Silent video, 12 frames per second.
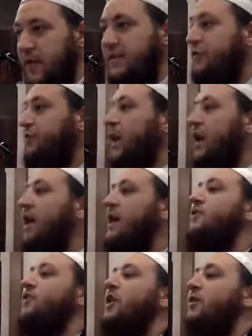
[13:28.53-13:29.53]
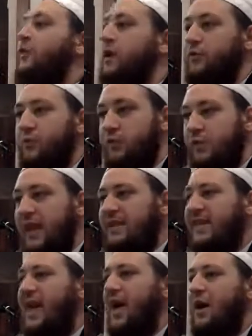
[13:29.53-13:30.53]
As if Allah is right in front of you.
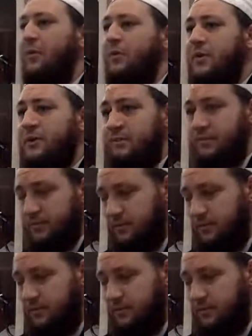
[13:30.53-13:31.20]
That's how